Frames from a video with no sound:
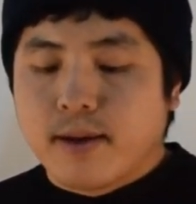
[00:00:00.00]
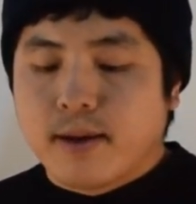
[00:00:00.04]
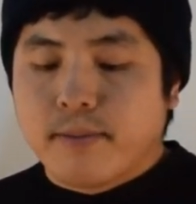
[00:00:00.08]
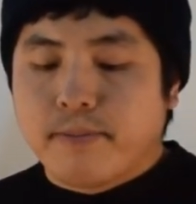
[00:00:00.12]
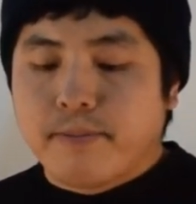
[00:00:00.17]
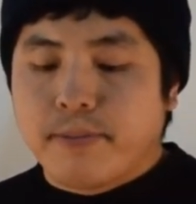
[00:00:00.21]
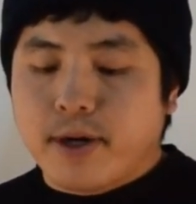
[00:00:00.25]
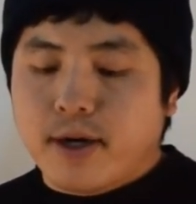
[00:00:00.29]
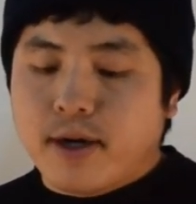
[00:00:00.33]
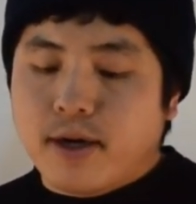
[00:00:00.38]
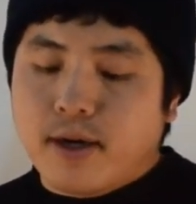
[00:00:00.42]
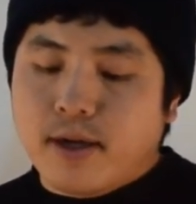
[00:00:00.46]

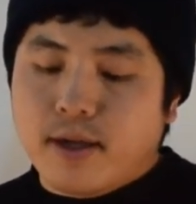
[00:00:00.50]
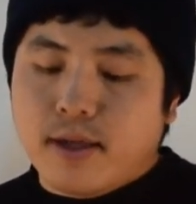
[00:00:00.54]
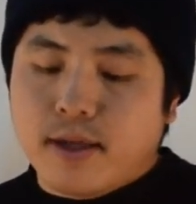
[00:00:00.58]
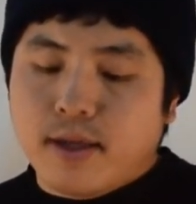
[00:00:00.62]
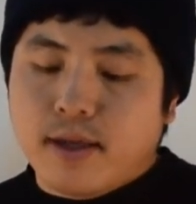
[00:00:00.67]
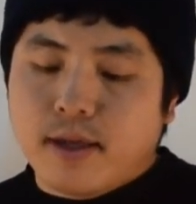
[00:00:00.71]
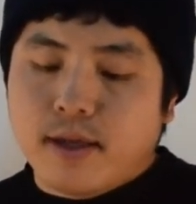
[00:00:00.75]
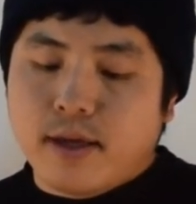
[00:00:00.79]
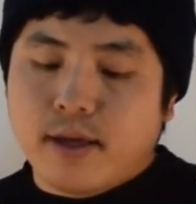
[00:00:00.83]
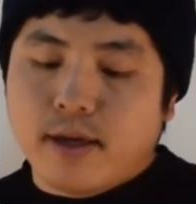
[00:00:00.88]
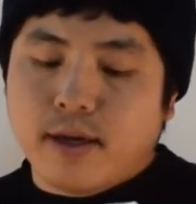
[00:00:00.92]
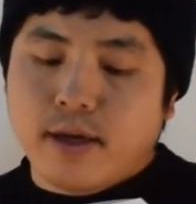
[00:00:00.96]
but
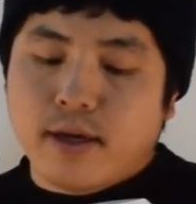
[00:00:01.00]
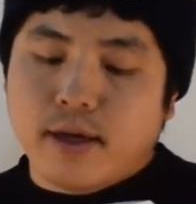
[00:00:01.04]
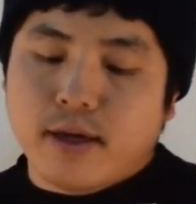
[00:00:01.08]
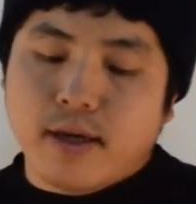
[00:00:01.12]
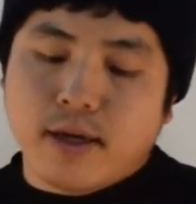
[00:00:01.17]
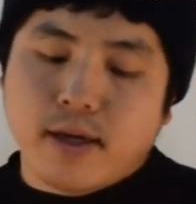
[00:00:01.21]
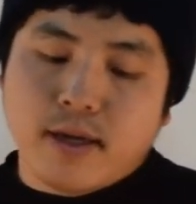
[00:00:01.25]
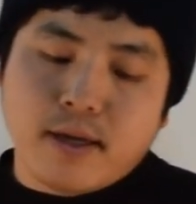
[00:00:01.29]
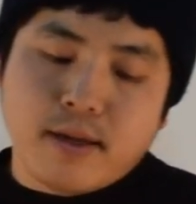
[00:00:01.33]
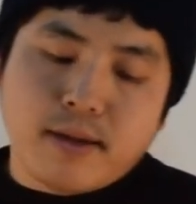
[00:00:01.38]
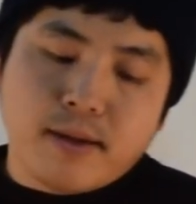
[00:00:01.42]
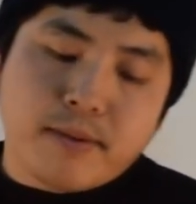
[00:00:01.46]

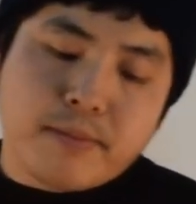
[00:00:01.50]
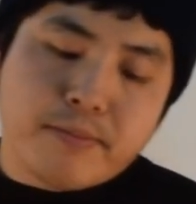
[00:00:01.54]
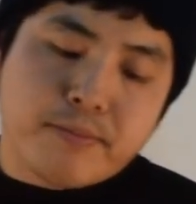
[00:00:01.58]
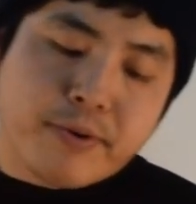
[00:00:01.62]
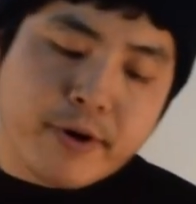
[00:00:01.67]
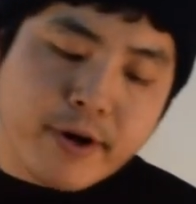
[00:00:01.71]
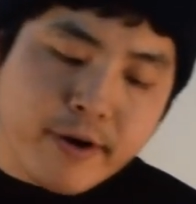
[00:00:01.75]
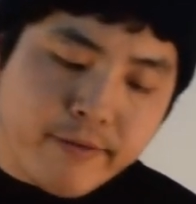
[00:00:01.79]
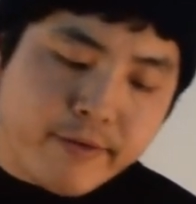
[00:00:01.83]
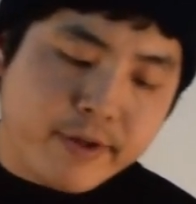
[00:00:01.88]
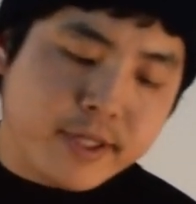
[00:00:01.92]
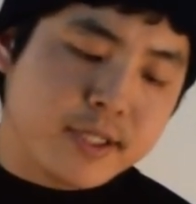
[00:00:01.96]

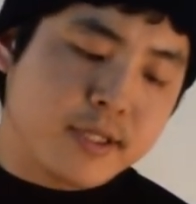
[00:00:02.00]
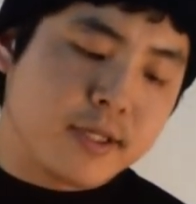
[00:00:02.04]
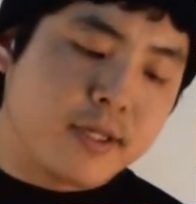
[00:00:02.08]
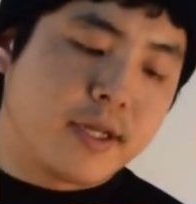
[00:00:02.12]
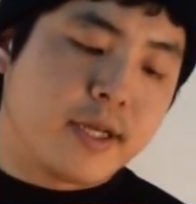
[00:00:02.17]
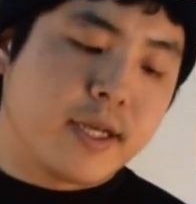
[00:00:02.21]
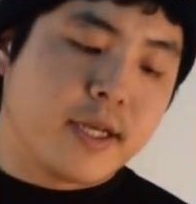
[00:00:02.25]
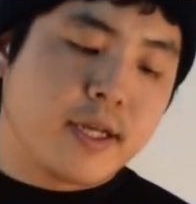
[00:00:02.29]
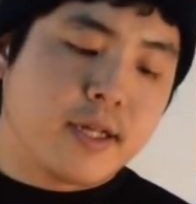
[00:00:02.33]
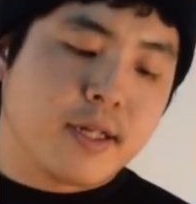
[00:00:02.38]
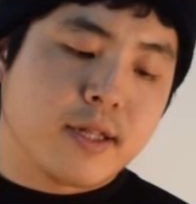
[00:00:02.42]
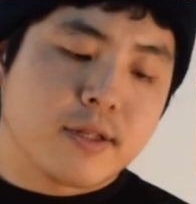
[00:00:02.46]

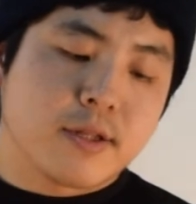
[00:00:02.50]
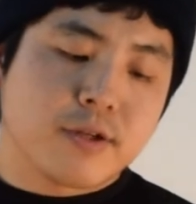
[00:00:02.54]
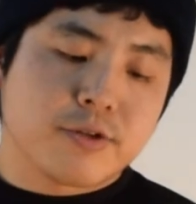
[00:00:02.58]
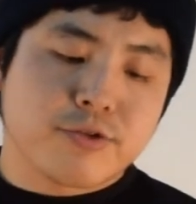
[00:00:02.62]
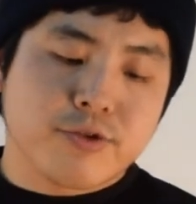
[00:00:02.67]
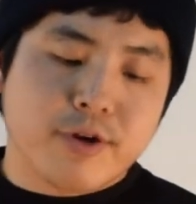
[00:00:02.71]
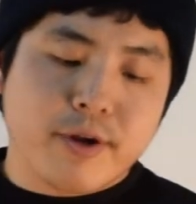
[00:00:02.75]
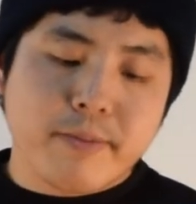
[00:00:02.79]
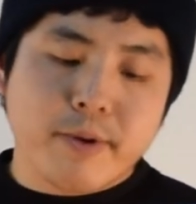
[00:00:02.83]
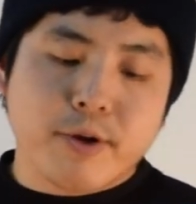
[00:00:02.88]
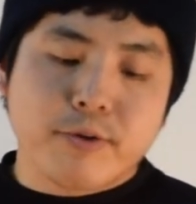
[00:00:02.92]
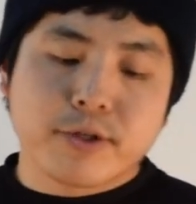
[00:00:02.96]
previously the
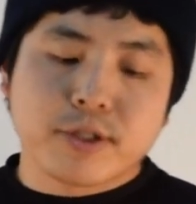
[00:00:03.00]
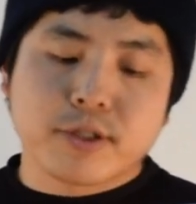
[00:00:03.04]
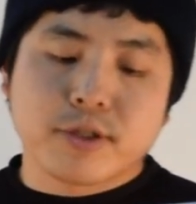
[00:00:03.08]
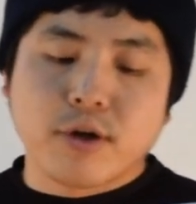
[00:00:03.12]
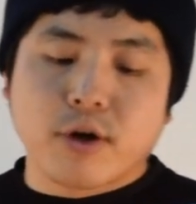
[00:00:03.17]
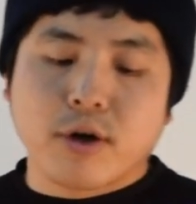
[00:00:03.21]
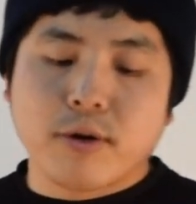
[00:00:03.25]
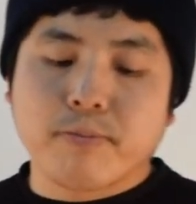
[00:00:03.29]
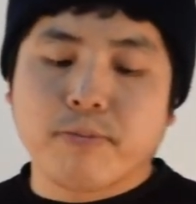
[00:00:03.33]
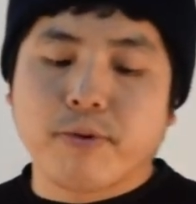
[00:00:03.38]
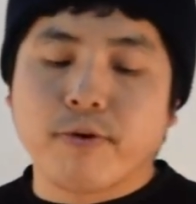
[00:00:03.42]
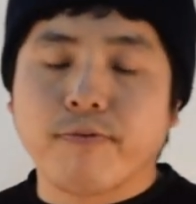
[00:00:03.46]
trimming was
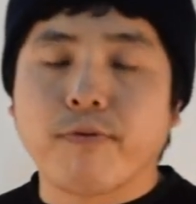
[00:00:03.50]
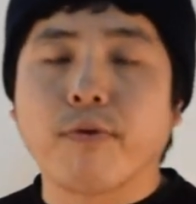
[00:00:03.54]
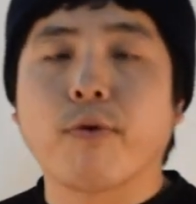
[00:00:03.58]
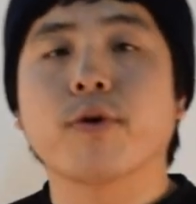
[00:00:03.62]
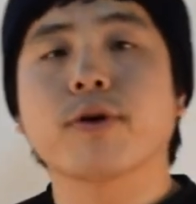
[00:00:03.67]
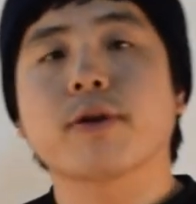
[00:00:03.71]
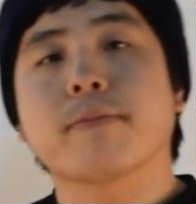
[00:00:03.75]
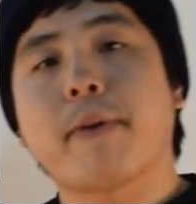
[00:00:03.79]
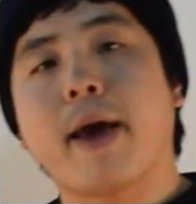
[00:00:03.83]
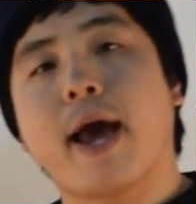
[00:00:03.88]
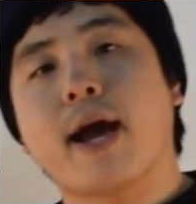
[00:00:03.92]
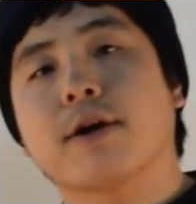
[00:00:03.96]
done before
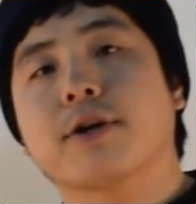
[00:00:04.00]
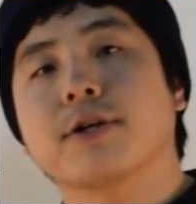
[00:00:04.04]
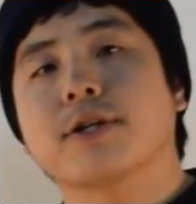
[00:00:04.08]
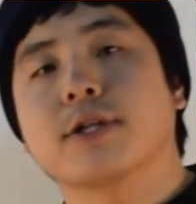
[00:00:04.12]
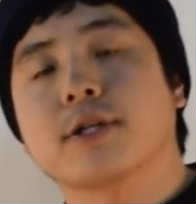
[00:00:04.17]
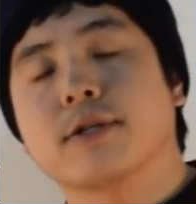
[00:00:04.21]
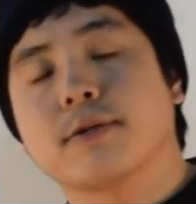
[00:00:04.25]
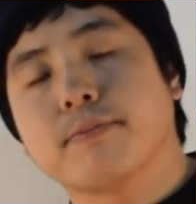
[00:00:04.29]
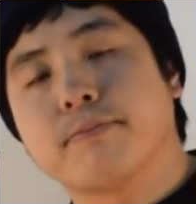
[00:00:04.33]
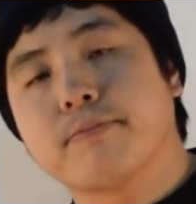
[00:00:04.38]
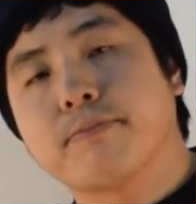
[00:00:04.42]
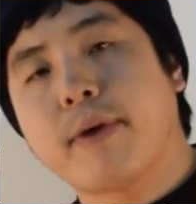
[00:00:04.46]
the package
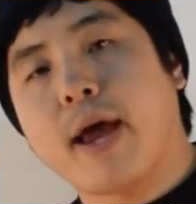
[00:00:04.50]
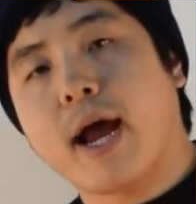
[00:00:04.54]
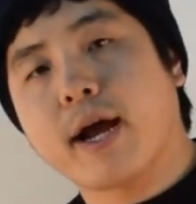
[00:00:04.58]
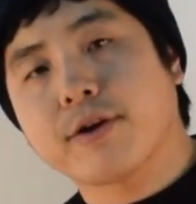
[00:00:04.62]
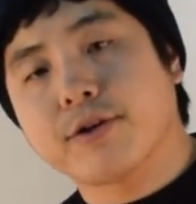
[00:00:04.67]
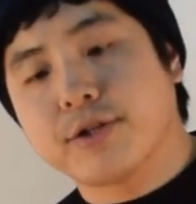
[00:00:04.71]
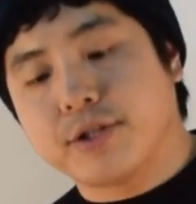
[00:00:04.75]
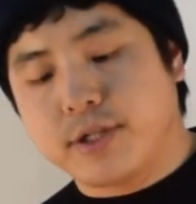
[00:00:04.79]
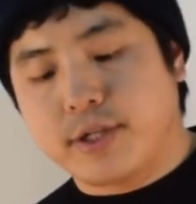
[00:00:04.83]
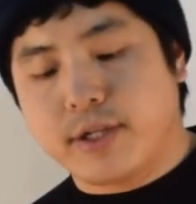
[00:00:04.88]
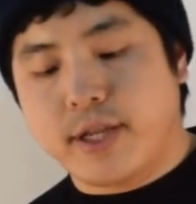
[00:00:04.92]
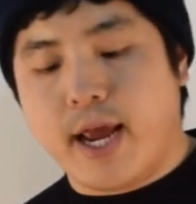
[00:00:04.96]

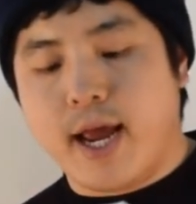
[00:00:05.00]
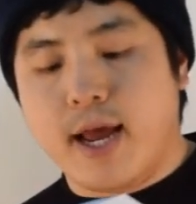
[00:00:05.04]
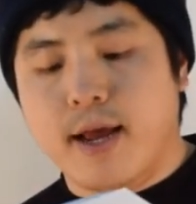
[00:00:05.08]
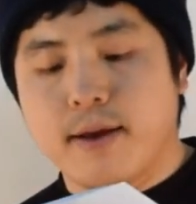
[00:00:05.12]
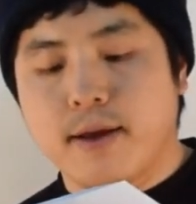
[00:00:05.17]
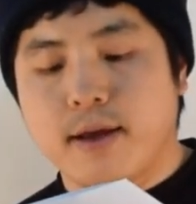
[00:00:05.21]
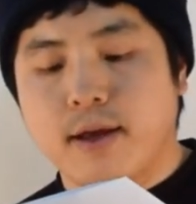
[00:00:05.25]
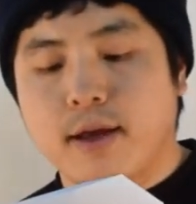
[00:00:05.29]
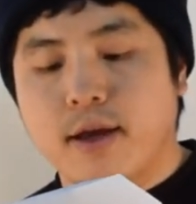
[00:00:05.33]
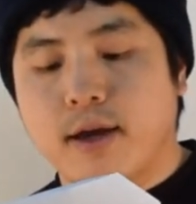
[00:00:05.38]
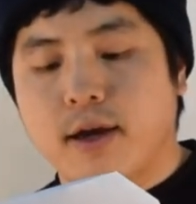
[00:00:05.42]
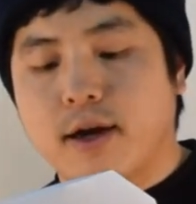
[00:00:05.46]

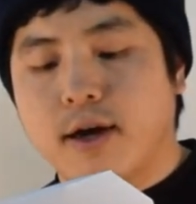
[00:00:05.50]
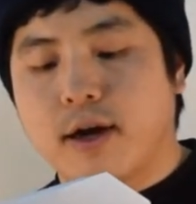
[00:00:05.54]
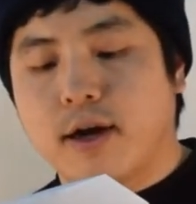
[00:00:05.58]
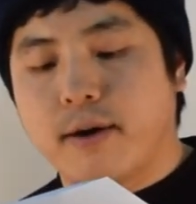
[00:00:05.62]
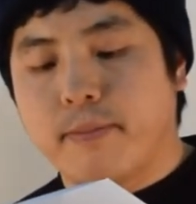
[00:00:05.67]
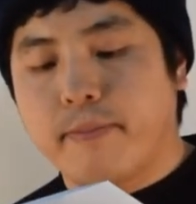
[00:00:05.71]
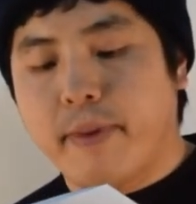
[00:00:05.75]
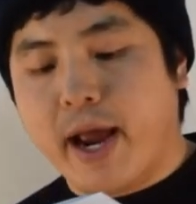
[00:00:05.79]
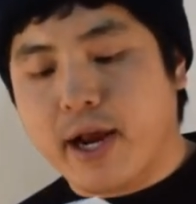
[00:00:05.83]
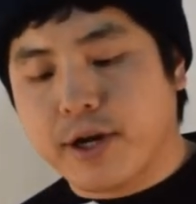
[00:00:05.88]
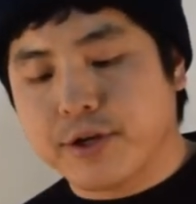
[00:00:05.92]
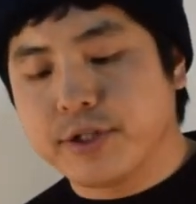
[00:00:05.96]

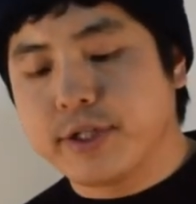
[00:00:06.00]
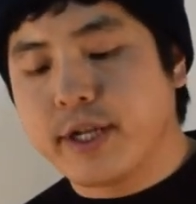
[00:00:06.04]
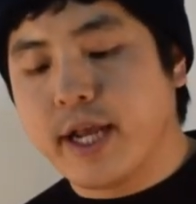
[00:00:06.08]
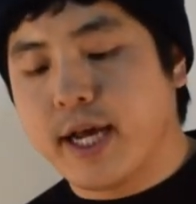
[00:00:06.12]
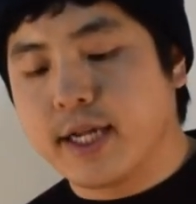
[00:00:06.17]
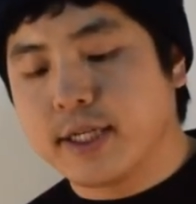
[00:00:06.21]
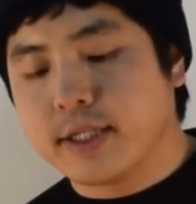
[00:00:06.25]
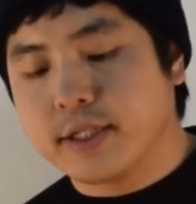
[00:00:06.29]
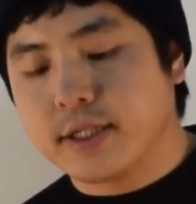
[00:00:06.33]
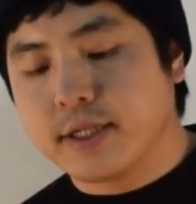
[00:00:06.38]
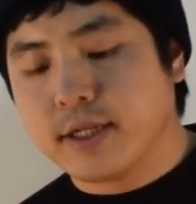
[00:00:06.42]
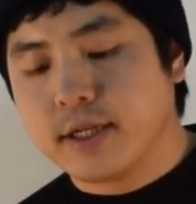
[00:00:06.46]

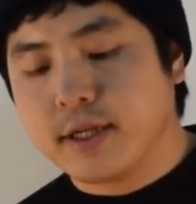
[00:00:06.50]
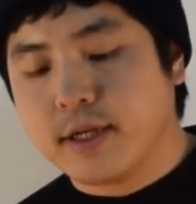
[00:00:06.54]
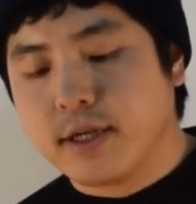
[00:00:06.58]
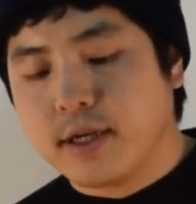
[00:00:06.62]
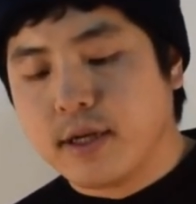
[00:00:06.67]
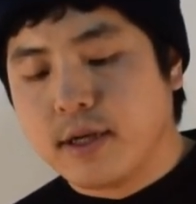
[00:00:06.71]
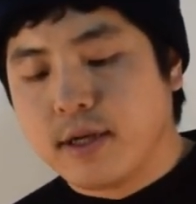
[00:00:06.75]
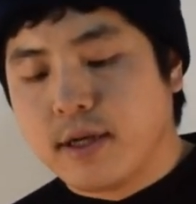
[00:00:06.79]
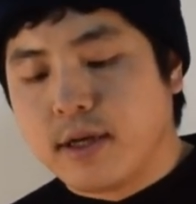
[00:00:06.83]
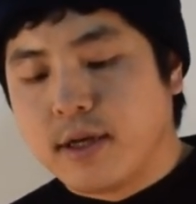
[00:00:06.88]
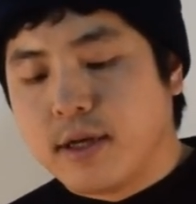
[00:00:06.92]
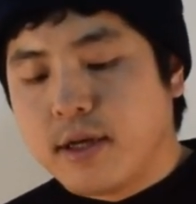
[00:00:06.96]
test.
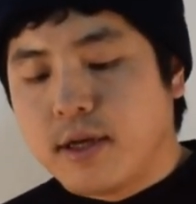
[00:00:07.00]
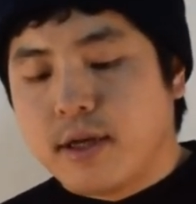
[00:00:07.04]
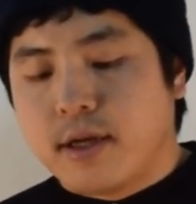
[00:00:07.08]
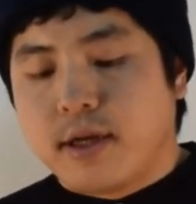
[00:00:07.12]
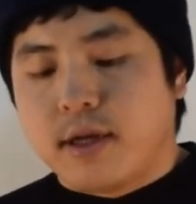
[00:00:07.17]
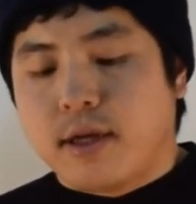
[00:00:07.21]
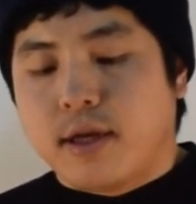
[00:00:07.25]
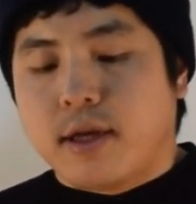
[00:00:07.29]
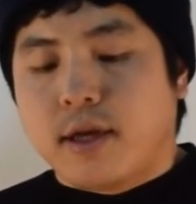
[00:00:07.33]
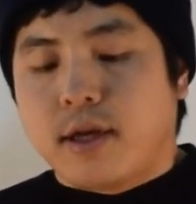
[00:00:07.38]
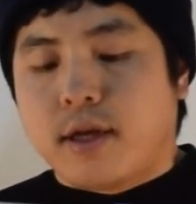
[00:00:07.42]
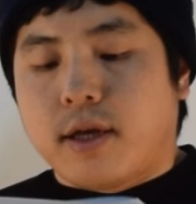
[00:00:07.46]

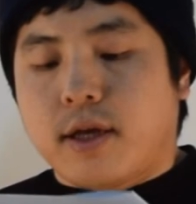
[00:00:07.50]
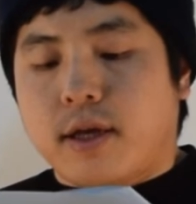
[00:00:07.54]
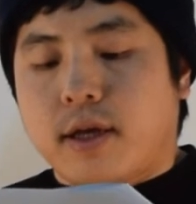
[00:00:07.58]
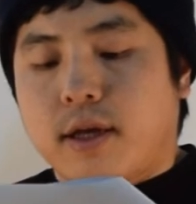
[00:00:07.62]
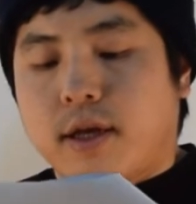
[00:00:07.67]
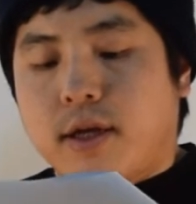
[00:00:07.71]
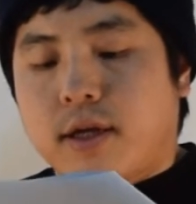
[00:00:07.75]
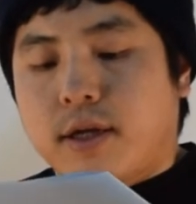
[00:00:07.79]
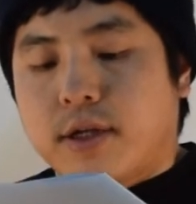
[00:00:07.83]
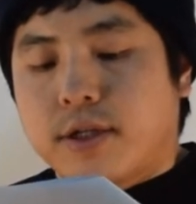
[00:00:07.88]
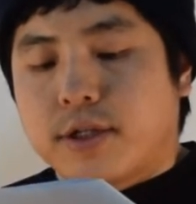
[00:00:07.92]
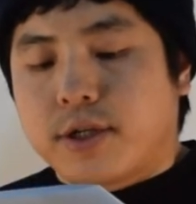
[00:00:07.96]

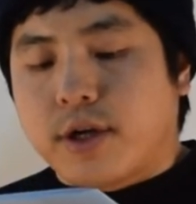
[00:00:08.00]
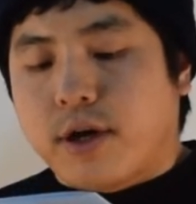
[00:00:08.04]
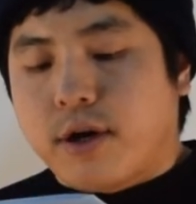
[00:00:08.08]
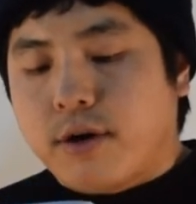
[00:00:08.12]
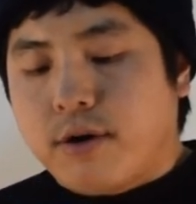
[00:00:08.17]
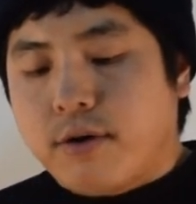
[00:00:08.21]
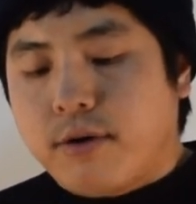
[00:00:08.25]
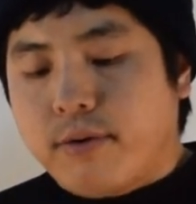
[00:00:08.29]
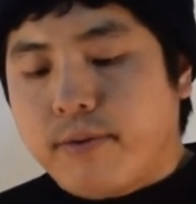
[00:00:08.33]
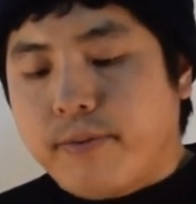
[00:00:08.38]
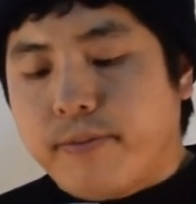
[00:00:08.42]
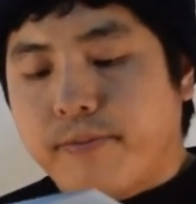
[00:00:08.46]

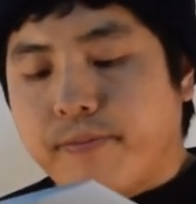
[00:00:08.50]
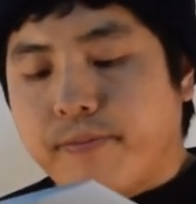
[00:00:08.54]
So